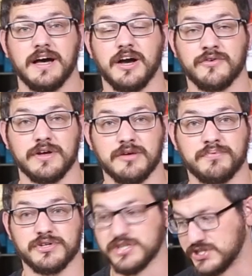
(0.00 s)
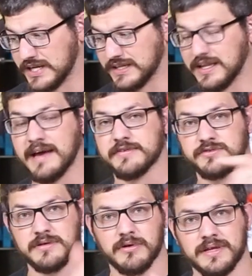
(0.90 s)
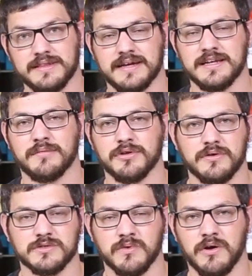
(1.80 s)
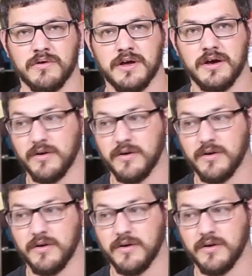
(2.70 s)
I greatly appreciate it. Check out the live stream. I'll link that down below as well.